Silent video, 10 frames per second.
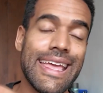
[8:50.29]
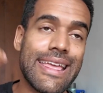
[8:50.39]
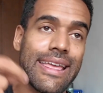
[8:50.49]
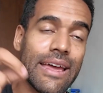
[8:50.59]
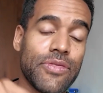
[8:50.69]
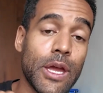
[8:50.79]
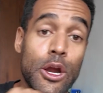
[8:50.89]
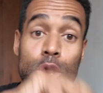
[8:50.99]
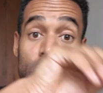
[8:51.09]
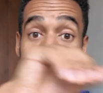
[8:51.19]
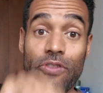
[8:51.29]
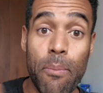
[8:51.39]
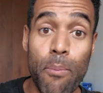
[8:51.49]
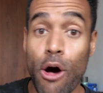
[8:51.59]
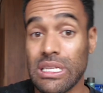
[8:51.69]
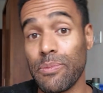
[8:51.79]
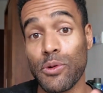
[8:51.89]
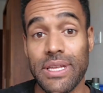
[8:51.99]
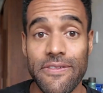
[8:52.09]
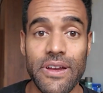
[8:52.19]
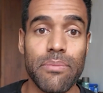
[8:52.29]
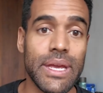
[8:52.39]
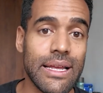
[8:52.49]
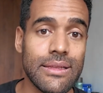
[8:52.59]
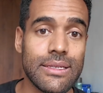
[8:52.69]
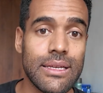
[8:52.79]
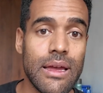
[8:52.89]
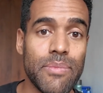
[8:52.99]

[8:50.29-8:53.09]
he can get there from multiple different means